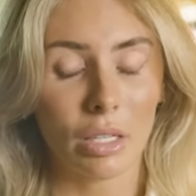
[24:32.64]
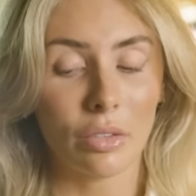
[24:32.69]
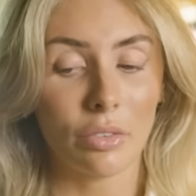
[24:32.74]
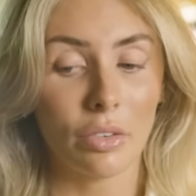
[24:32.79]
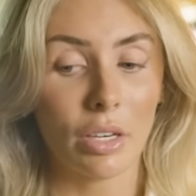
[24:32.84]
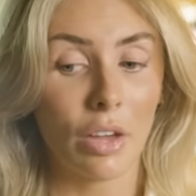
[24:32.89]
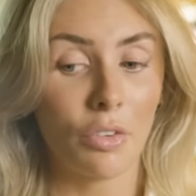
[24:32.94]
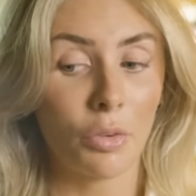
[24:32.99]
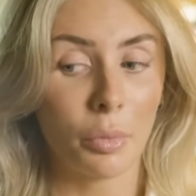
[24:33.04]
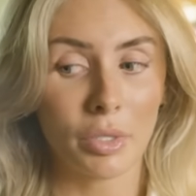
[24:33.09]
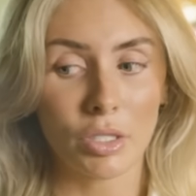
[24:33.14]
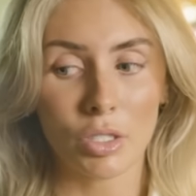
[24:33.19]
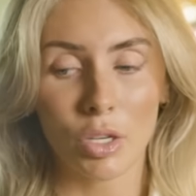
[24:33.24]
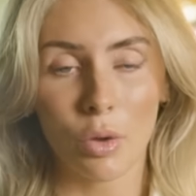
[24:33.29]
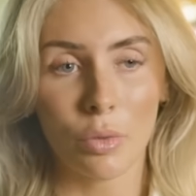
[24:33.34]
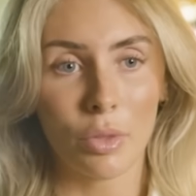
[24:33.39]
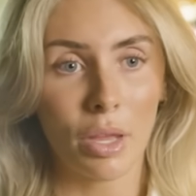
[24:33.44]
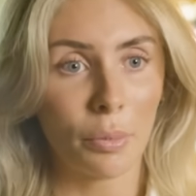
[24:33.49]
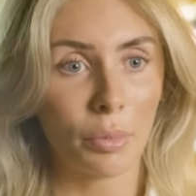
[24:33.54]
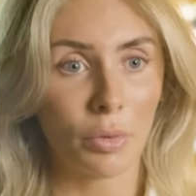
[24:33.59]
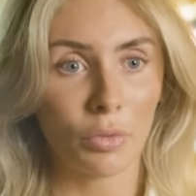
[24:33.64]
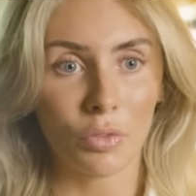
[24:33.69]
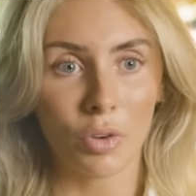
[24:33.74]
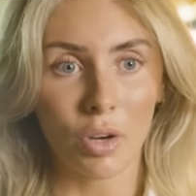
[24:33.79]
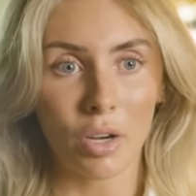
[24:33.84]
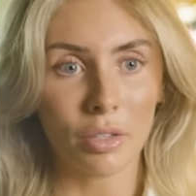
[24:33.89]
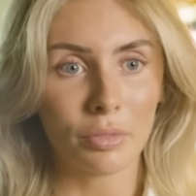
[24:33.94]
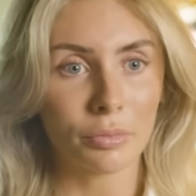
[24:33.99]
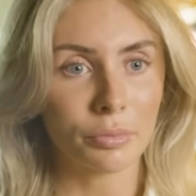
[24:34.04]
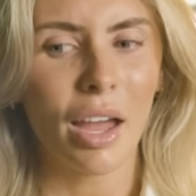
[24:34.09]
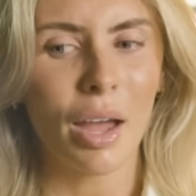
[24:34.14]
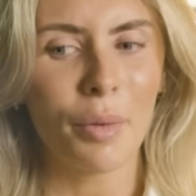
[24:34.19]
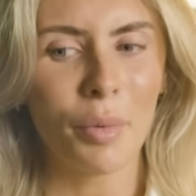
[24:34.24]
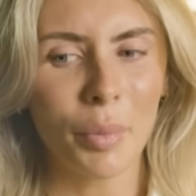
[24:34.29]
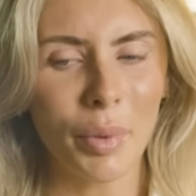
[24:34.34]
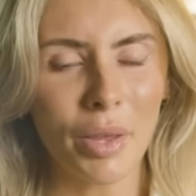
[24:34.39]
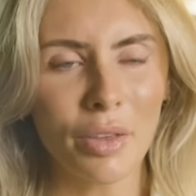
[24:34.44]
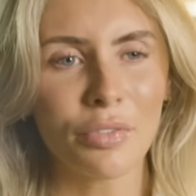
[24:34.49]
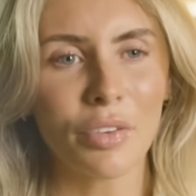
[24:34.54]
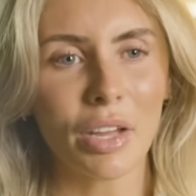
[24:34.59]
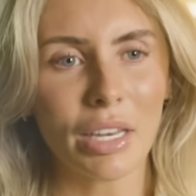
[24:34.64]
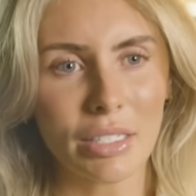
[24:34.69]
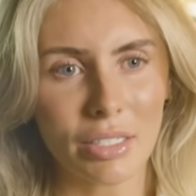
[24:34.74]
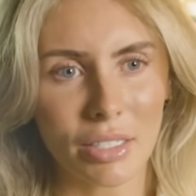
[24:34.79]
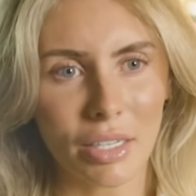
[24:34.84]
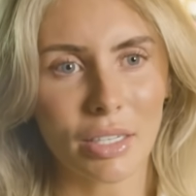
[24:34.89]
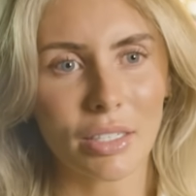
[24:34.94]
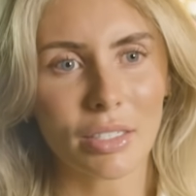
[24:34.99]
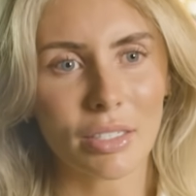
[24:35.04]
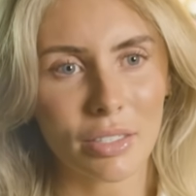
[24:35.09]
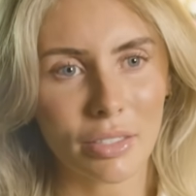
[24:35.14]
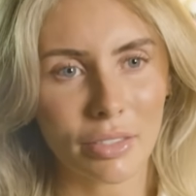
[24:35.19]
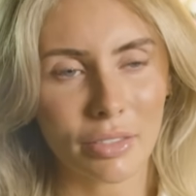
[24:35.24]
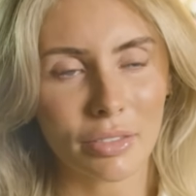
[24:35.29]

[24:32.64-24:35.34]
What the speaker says: Never been told that before. I'm a bit offended.